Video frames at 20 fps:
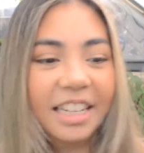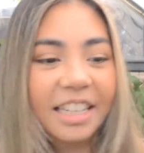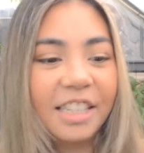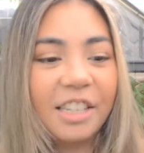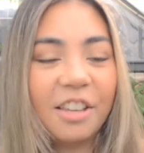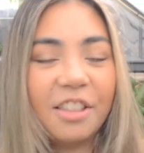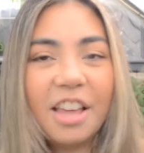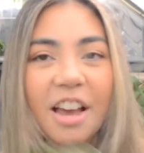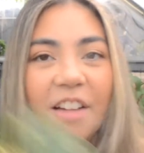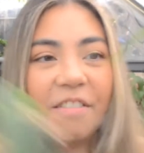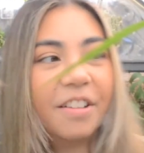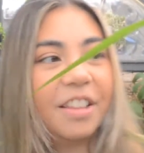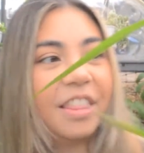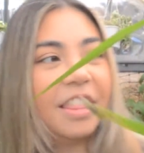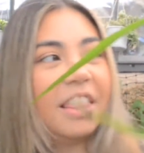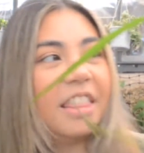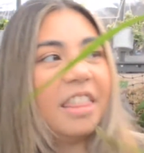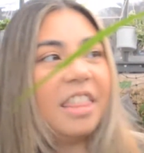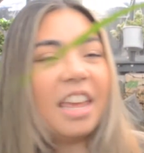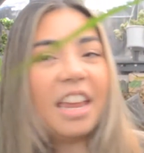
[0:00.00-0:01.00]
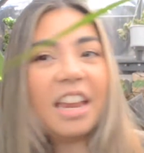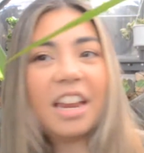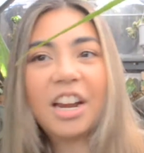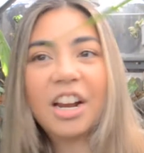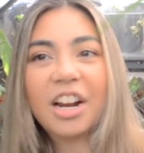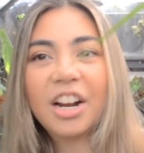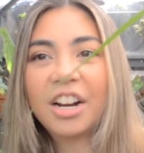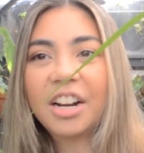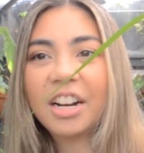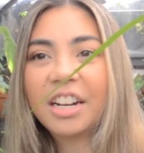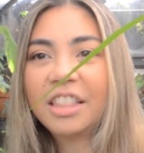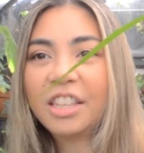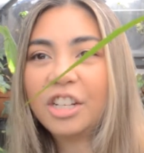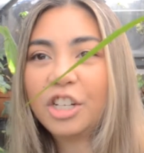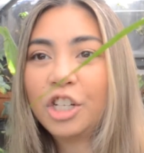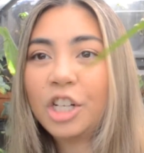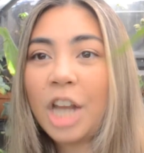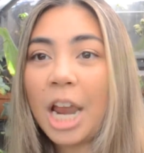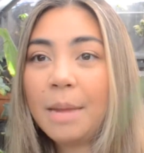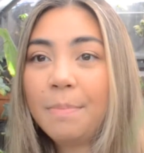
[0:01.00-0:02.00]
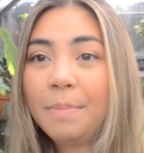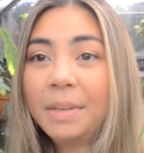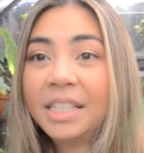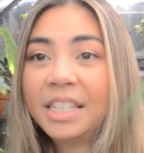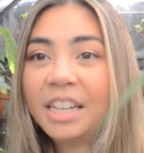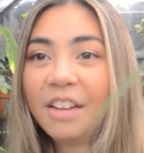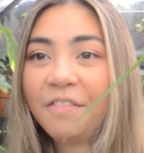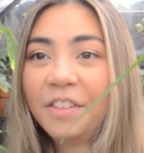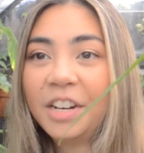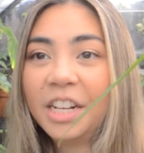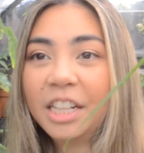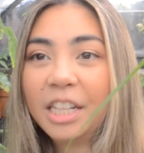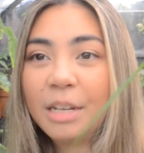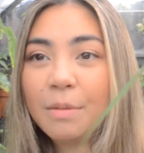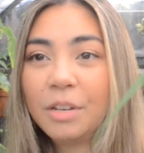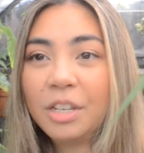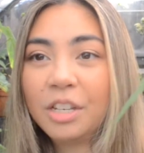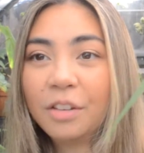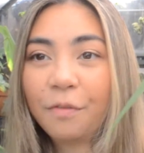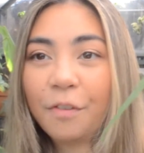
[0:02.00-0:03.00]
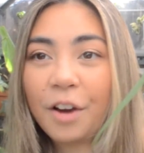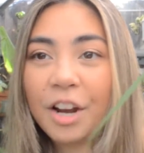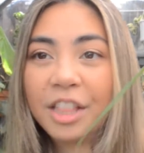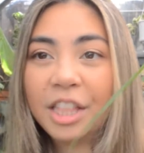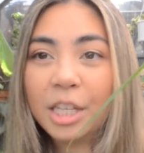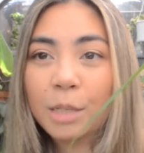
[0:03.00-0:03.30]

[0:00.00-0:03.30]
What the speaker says: So that one there, the shape is definitely different.